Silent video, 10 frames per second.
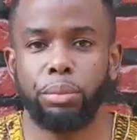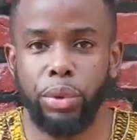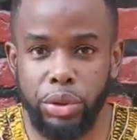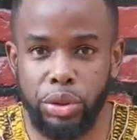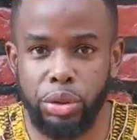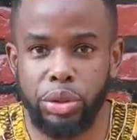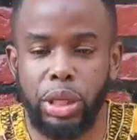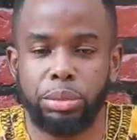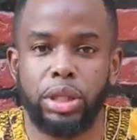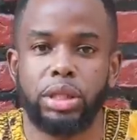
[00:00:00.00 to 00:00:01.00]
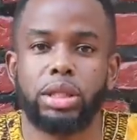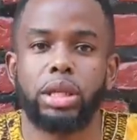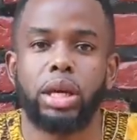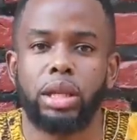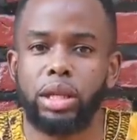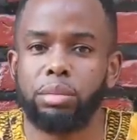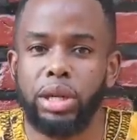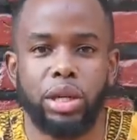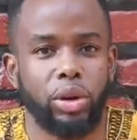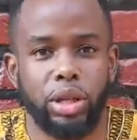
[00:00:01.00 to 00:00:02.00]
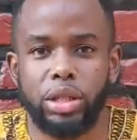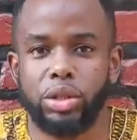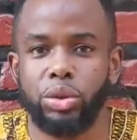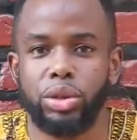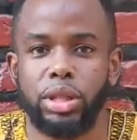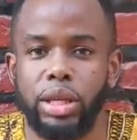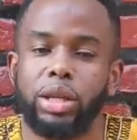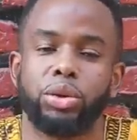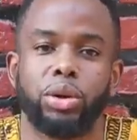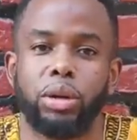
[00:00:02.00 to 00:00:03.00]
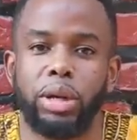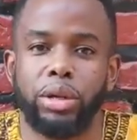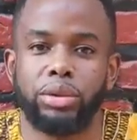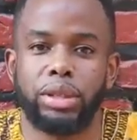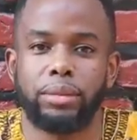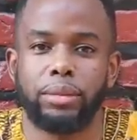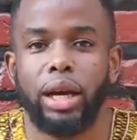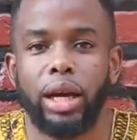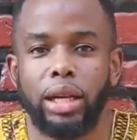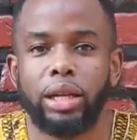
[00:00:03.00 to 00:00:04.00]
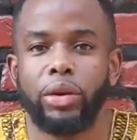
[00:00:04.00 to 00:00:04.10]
personal subjects that many Rwandans don't dare talk about. Highly